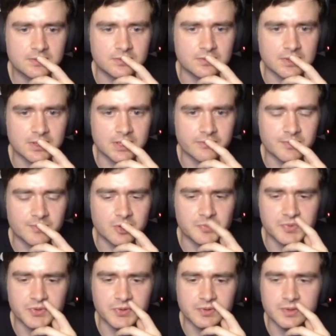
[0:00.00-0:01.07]
not given the
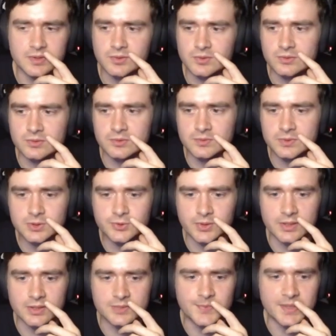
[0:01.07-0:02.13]
opportunity to trigger
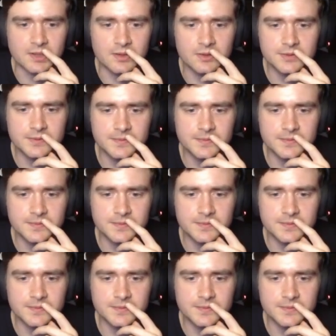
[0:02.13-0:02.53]
his battle honor.